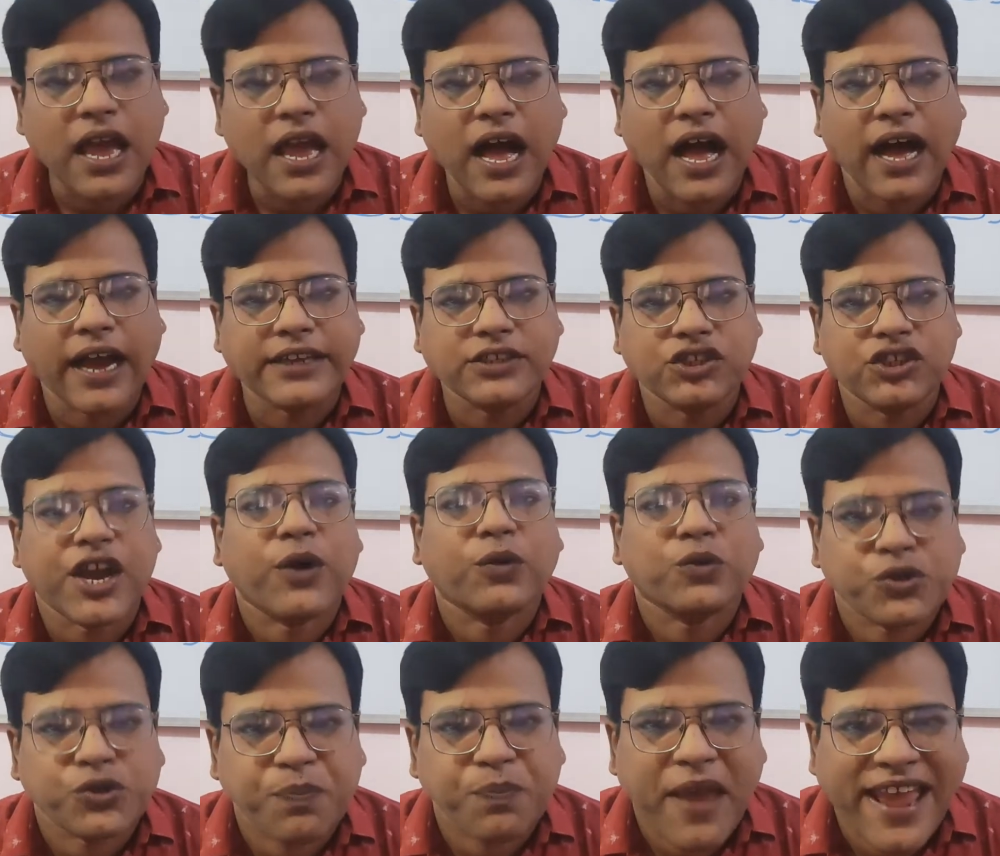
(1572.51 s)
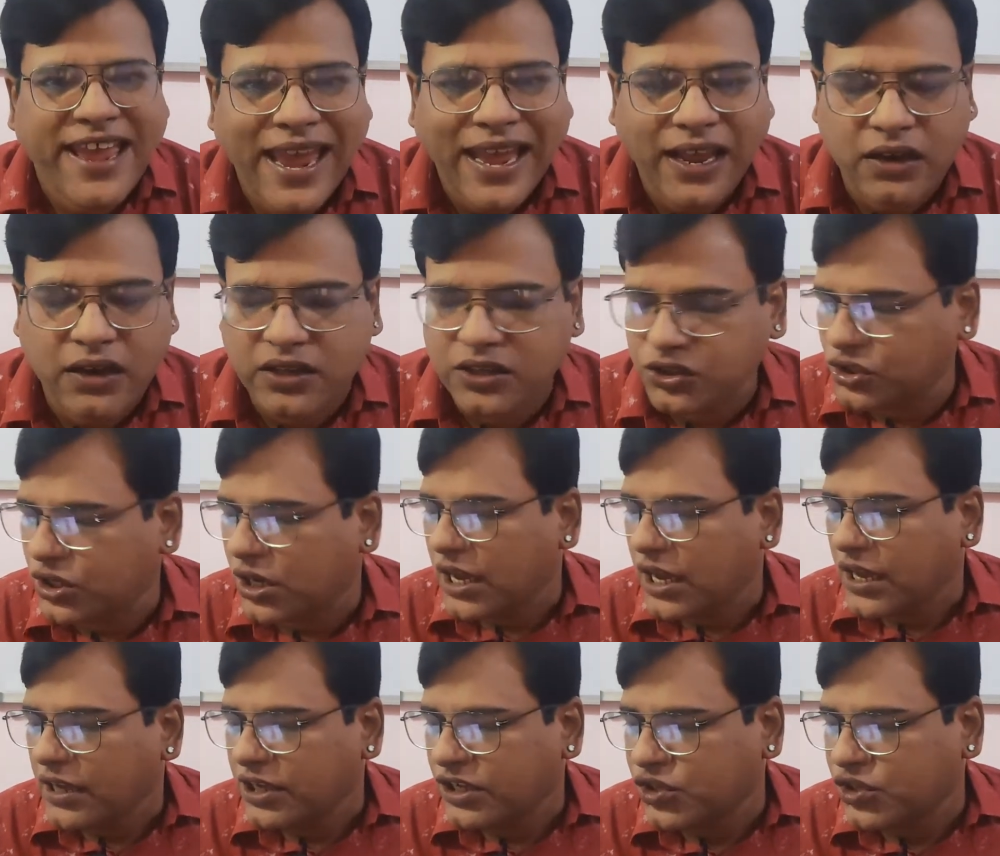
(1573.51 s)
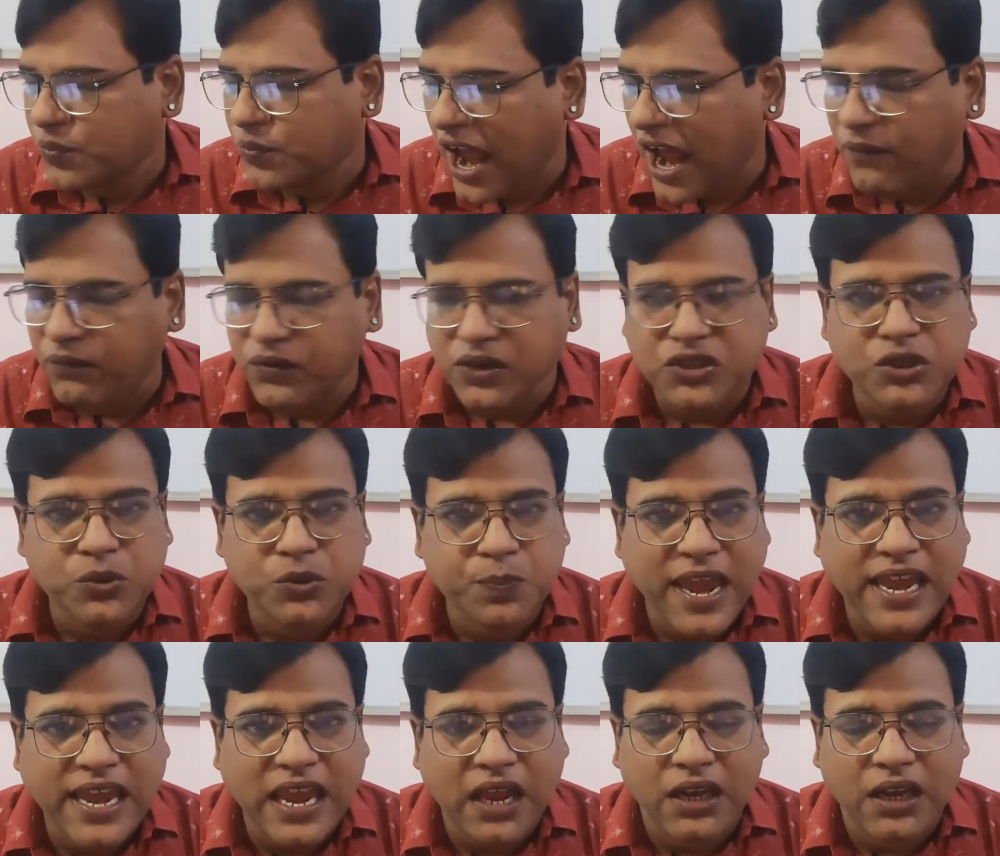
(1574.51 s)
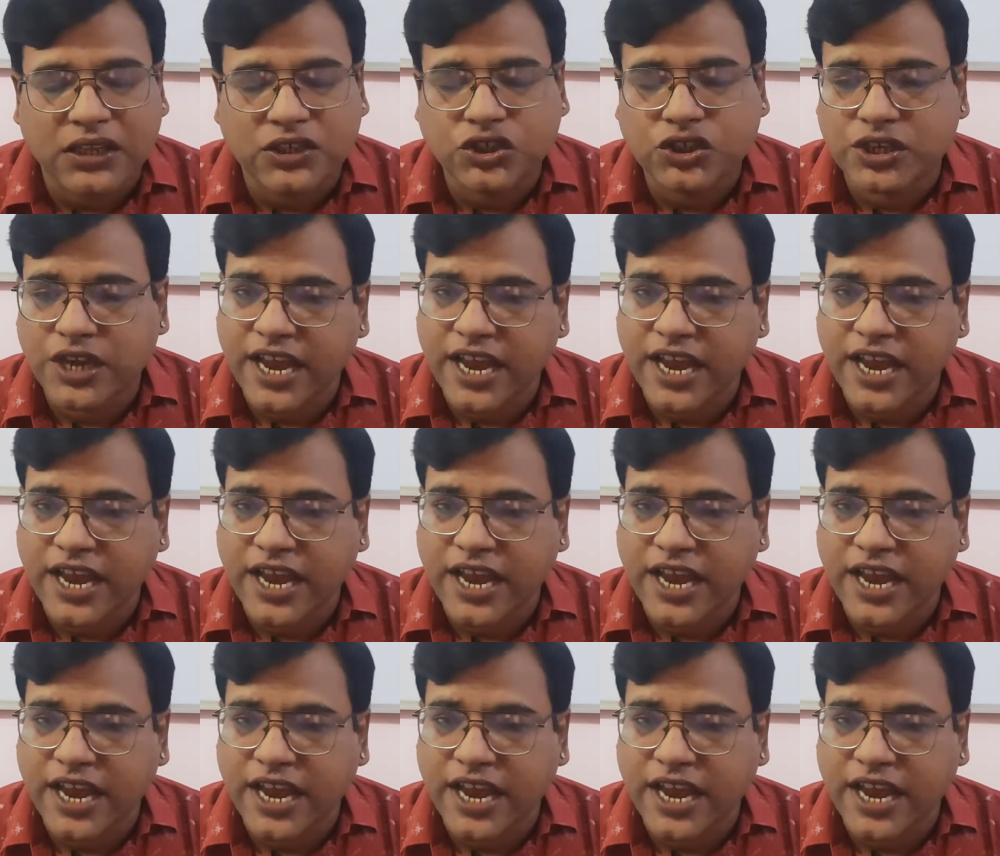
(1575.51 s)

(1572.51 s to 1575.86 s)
I don't speak English. Does brother speak English?